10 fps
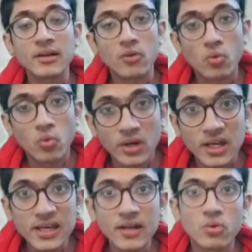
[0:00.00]
only
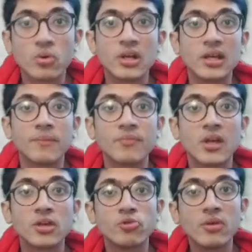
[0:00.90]
and only you
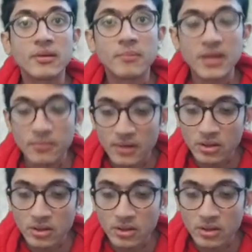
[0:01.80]
will be able,